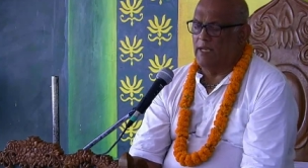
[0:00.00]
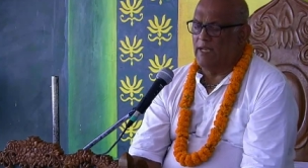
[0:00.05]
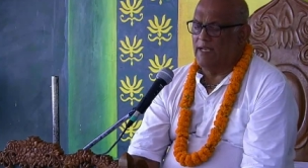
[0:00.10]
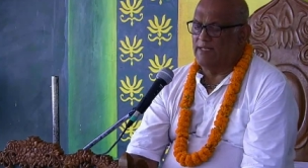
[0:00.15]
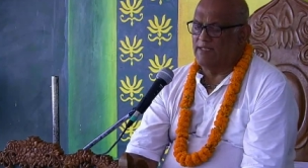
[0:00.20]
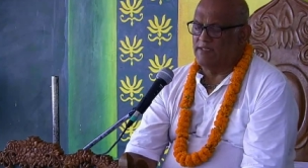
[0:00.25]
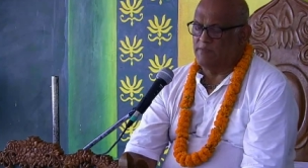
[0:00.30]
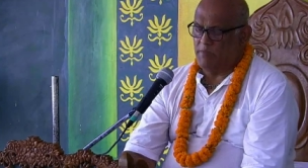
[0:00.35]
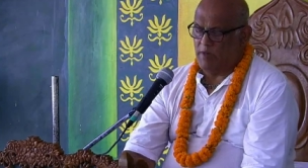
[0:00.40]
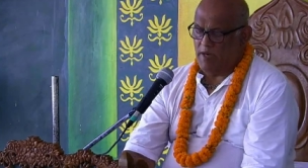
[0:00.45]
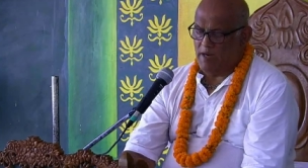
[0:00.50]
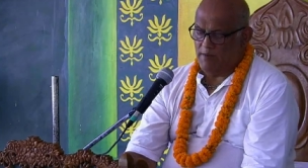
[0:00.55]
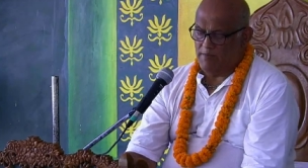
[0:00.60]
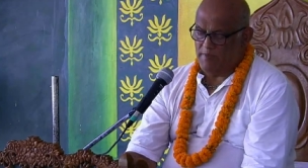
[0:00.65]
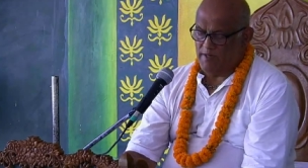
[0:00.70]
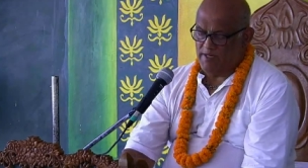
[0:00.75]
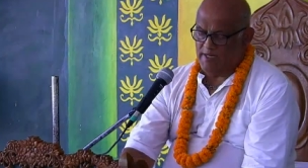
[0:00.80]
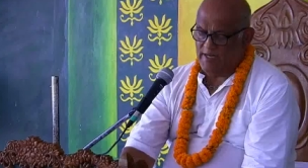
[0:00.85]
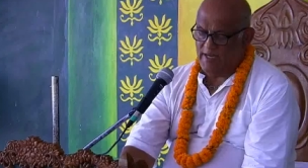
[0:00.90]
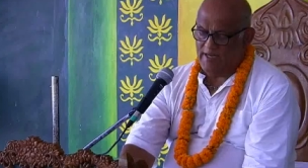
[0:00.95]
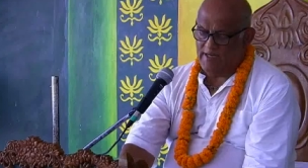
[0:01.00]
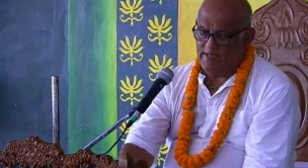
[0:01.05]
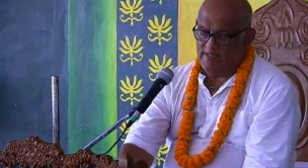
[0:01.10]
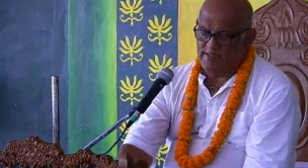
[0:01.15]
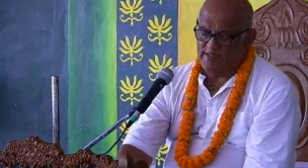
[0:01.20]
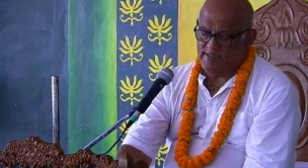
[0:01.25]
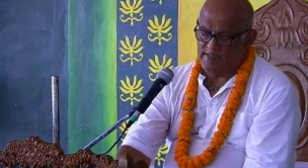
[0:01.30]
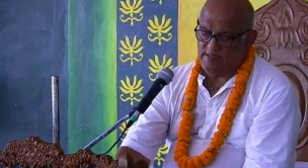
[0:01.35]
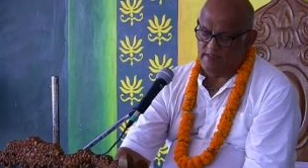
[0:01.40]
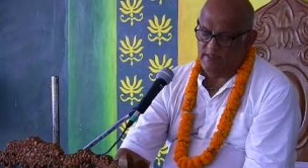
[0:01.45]
As Prabhupada
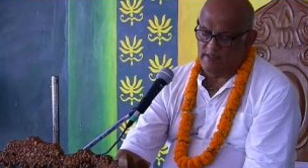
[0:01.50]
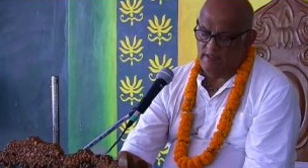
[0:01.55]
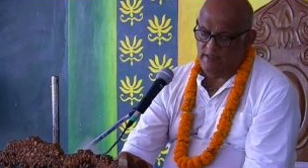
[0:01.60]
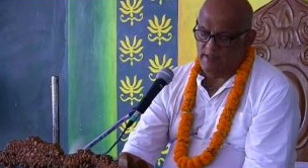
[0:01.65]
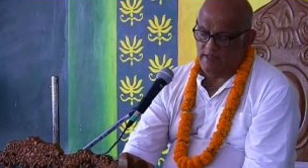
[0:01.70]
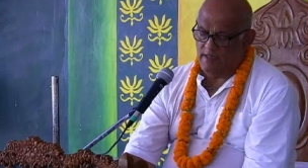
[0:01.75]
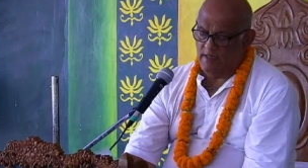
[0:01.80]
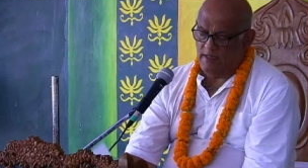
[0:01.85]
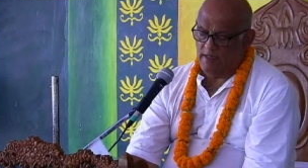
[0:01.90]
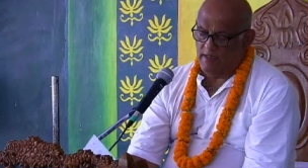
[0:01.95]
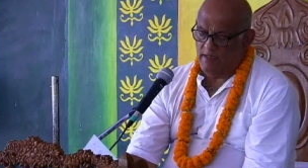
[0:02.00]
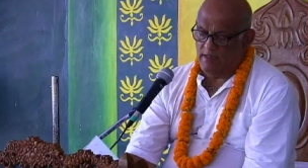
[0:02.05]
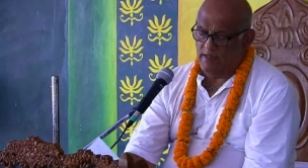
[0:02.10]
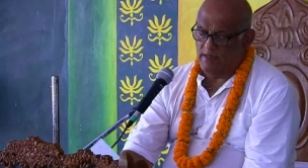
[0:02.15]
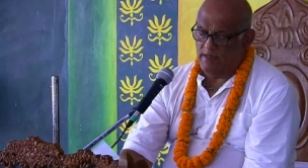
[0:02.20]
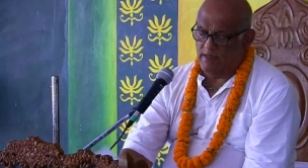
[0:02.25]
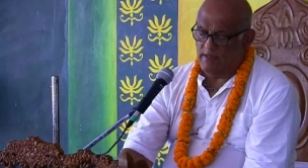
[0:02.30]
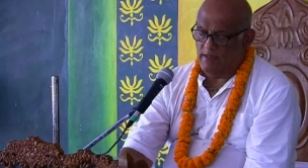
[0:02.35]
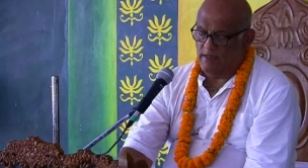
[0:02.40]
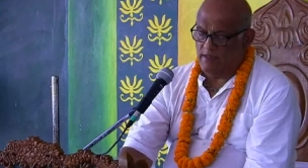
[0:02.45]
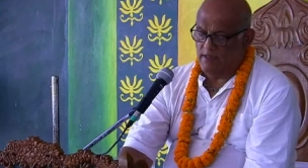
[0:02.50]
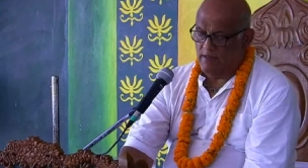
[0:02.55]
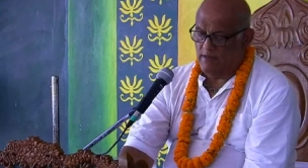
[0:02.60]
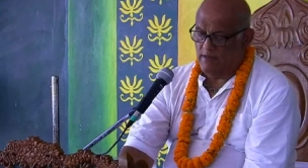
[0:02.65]
has uh,